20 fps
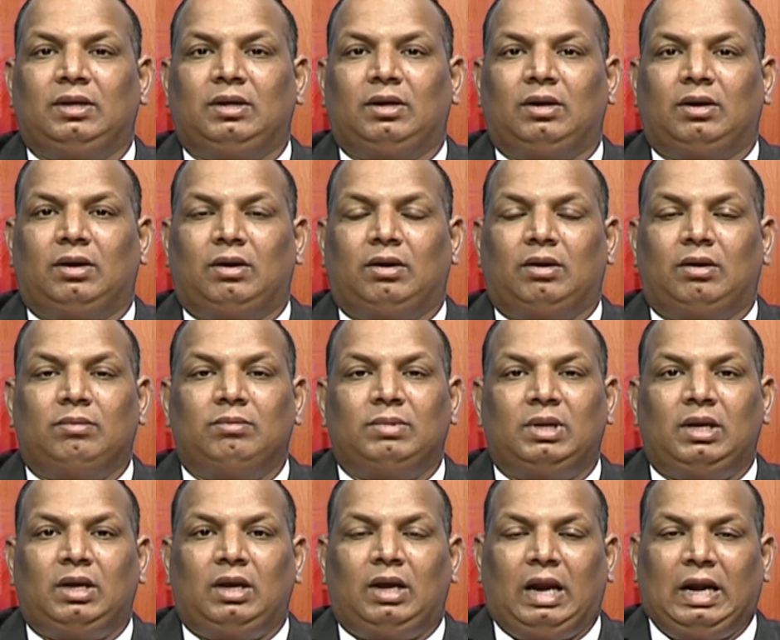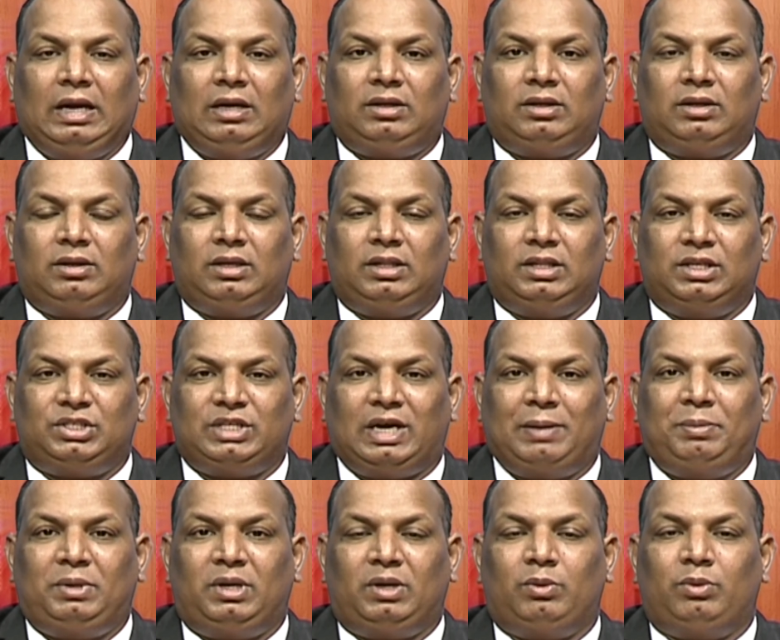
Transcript: in the chapter